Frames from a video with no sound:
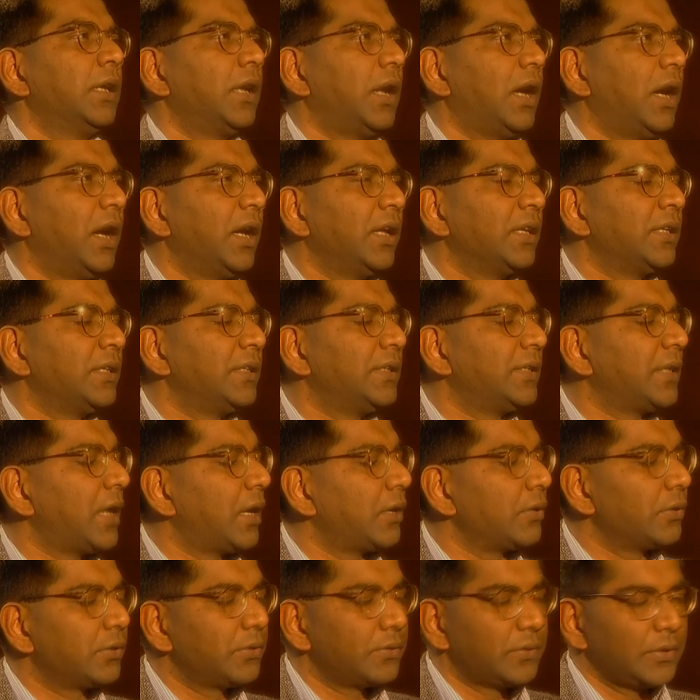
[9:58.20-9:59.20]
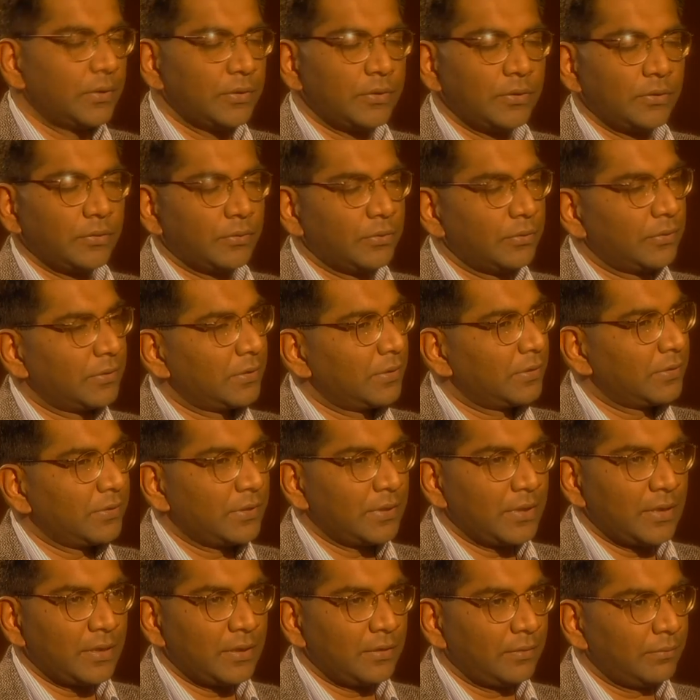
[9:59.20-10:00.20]
I doubt that you could
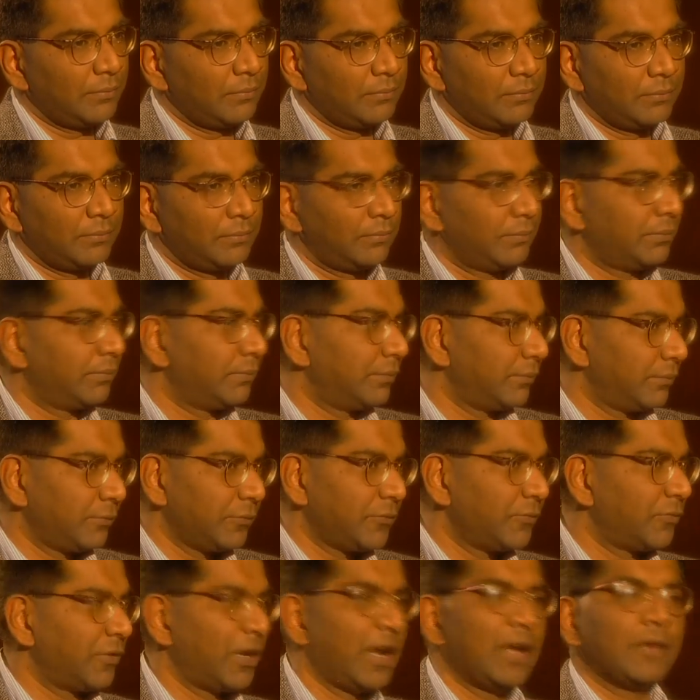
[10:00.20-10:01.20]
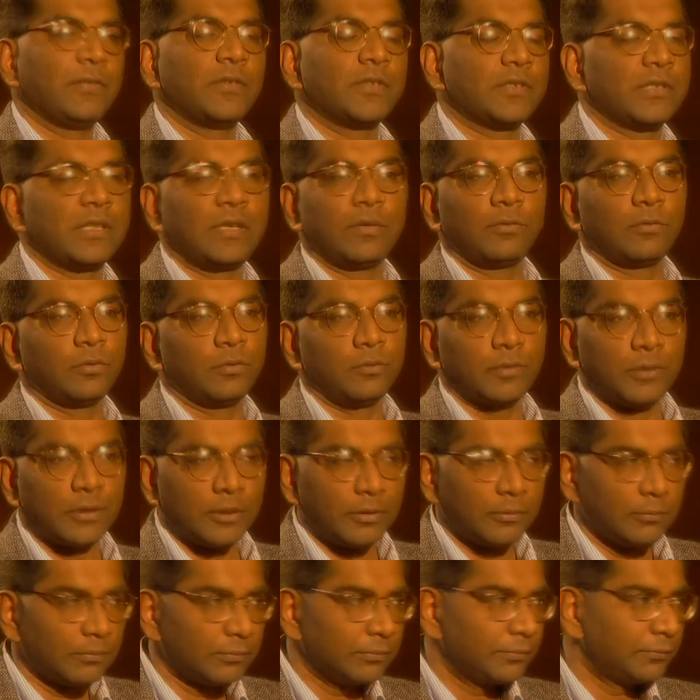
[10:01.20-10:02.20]
sustain, drive yourself
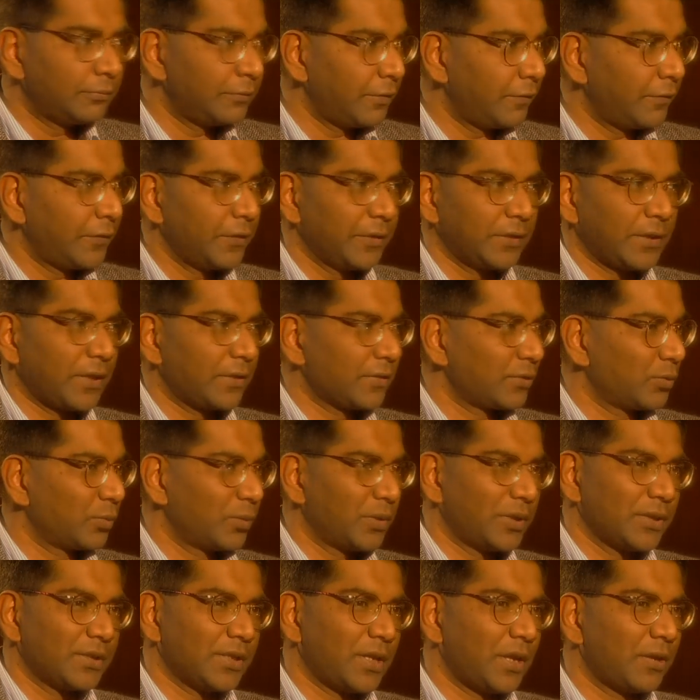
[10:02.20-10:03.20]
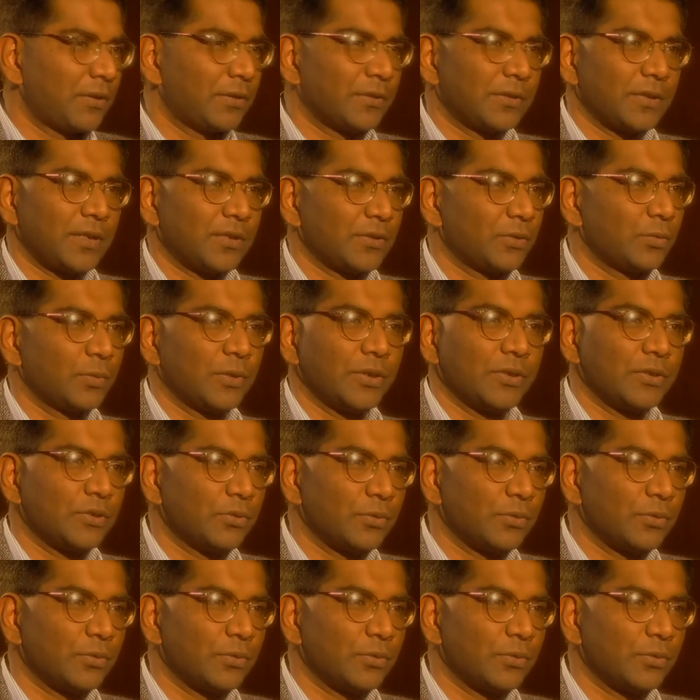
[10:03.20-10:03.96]
over 50,000 words, 100,000 words,